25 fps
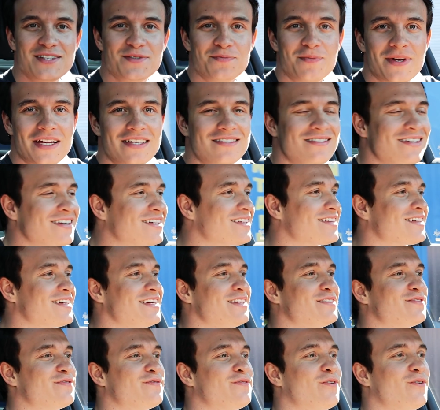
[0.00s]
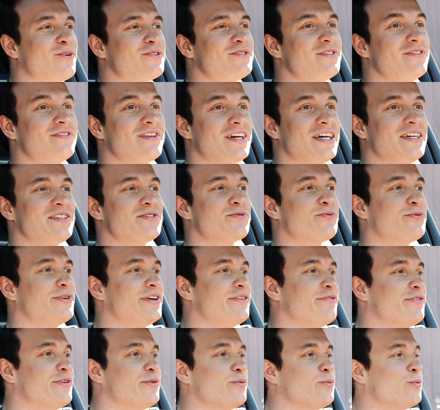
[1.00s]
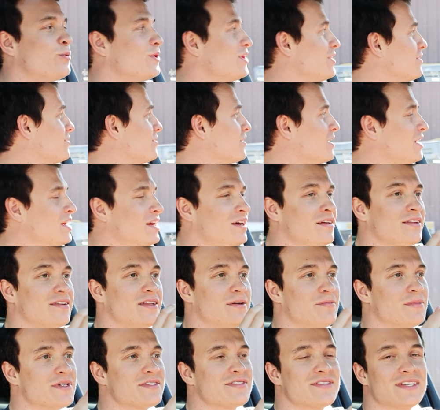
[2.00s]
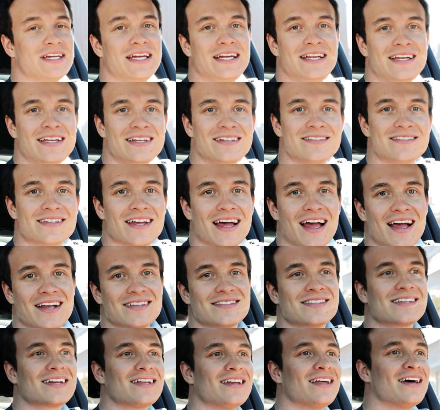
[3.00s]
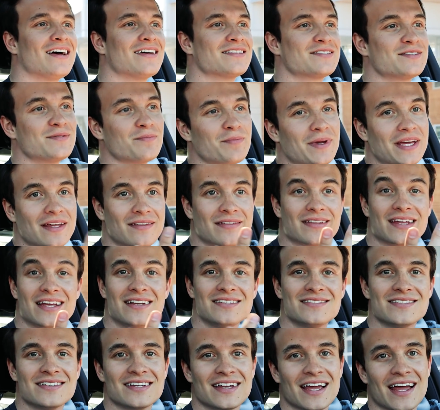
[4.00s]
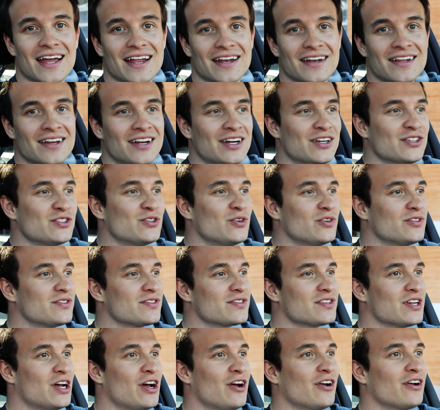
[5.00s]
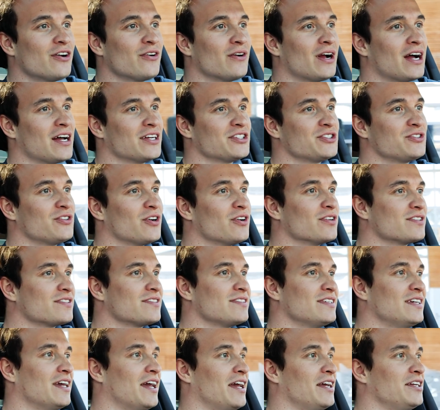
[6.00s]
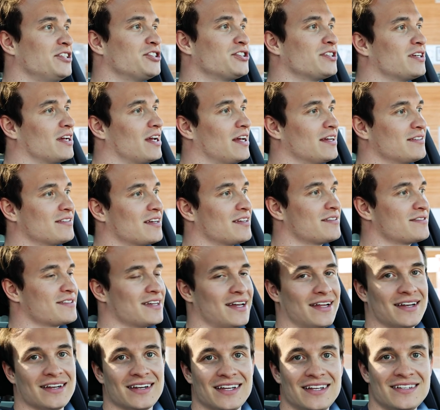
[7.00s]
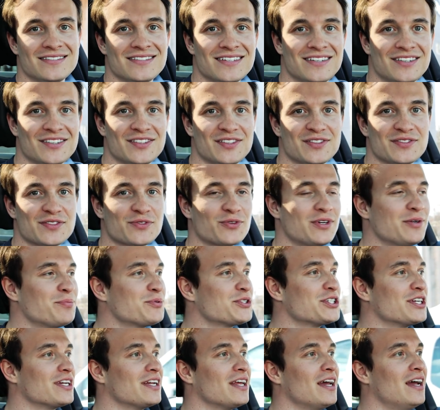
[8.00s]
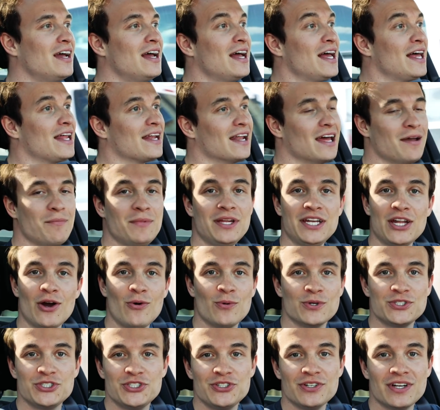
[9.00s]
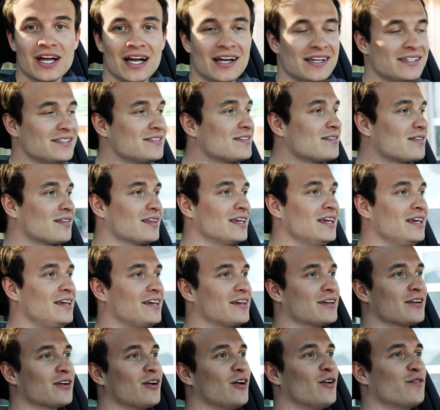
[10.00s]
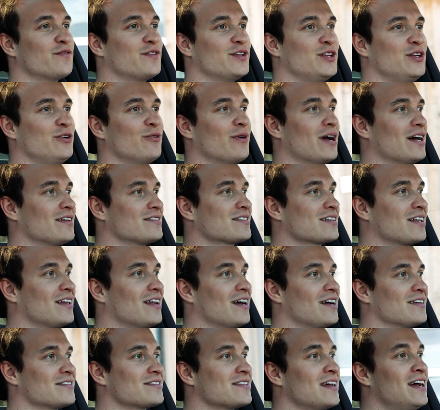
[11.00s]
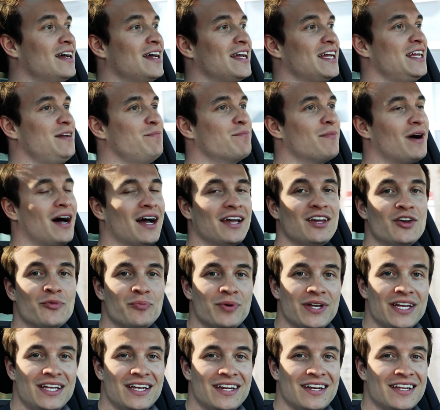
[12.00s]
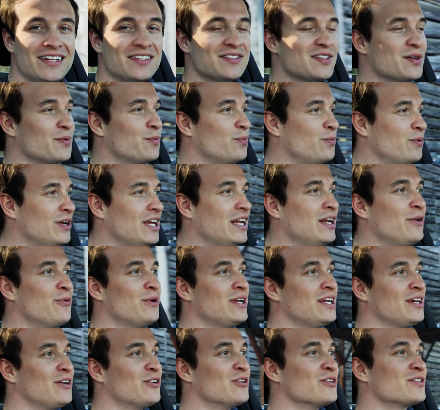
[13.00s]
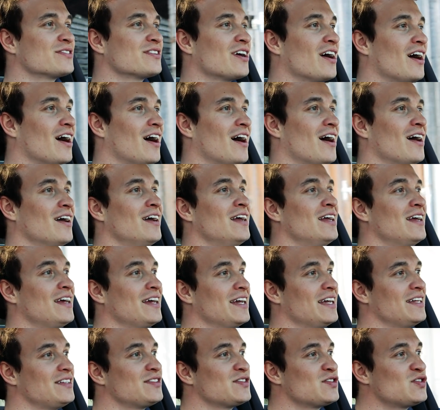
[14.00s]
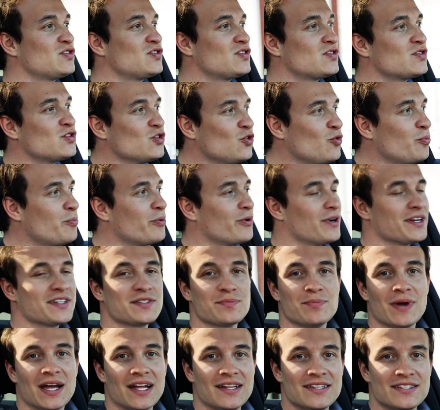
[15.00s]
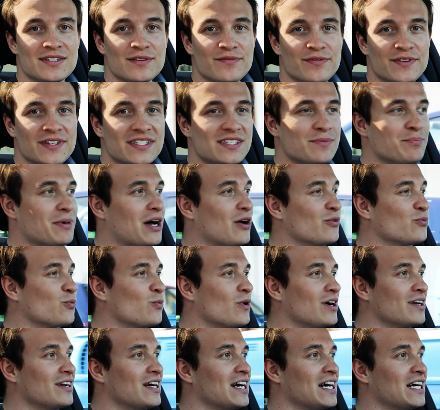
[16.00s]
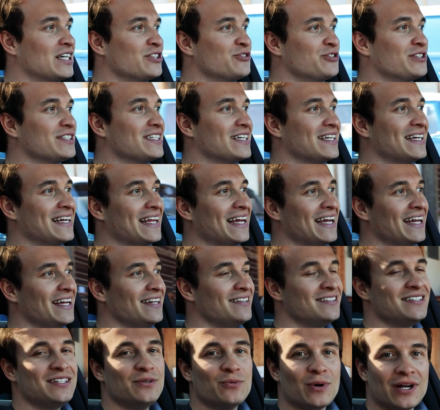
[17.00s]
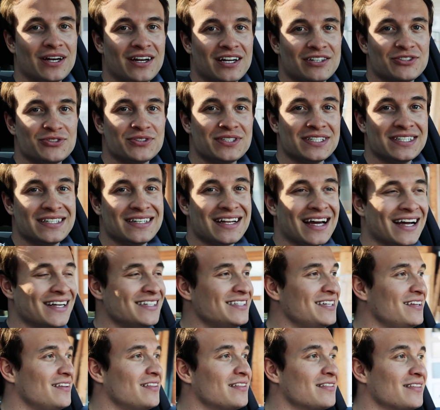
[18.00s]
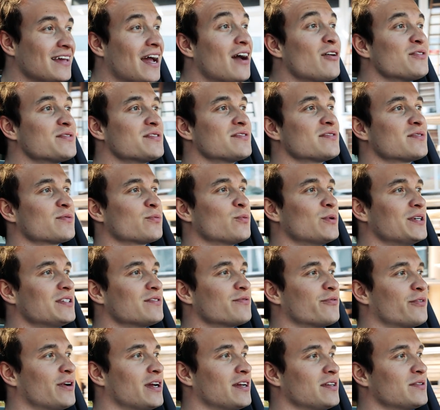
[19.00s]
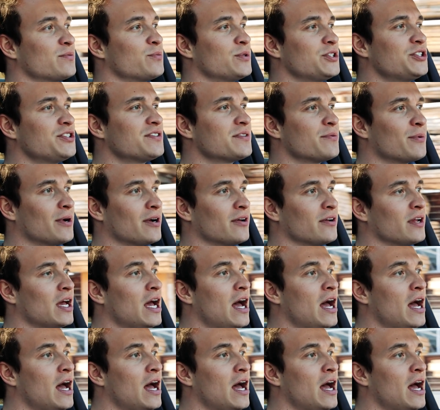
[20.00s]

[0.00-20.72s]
is basically it for today's review with the Mercedes S-Class. Big thanks again to Stern Garage.ch. As I said, links in the description. Let me know what you guys think of the new S-Class. In my opinion, it's a really good car. It's super expensive. It's about 190,000 Swiss francs, which is around